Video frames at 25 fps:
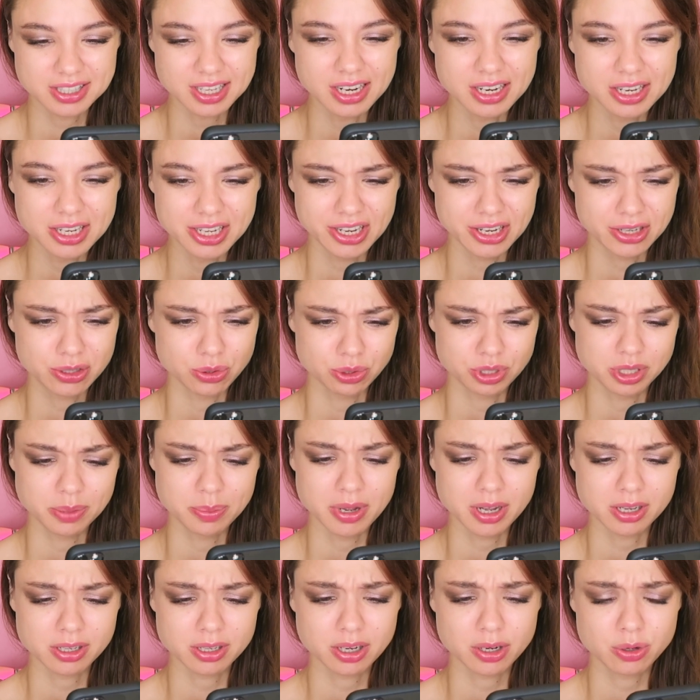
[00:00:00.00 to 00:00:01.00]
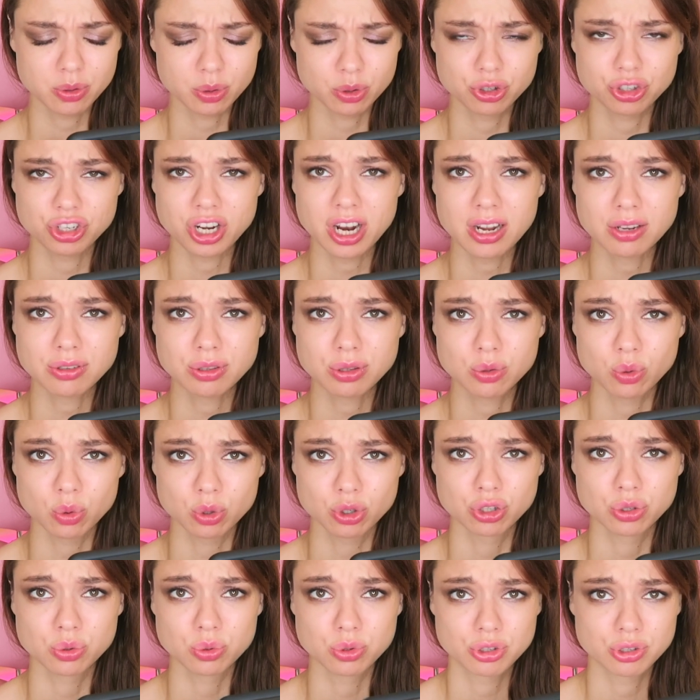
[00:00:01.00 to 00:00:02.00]
everyone around you are
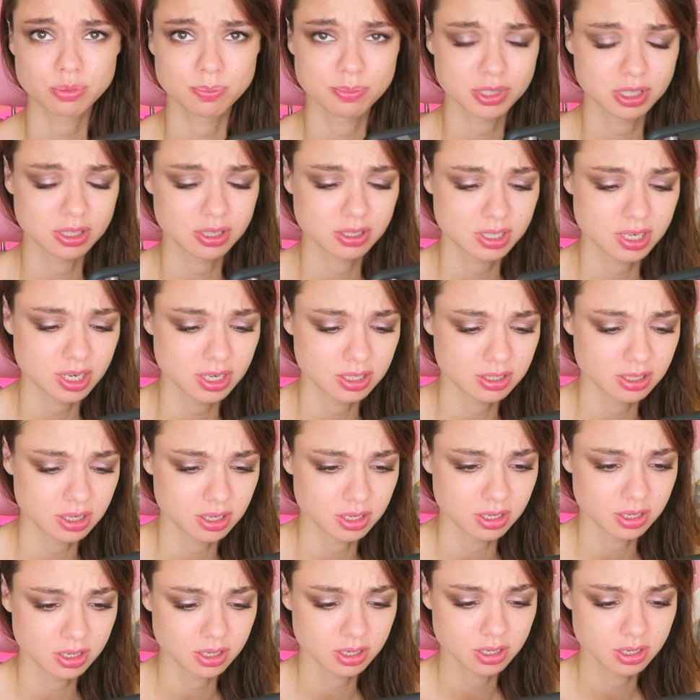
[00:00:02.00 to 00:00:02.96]
suspicious too.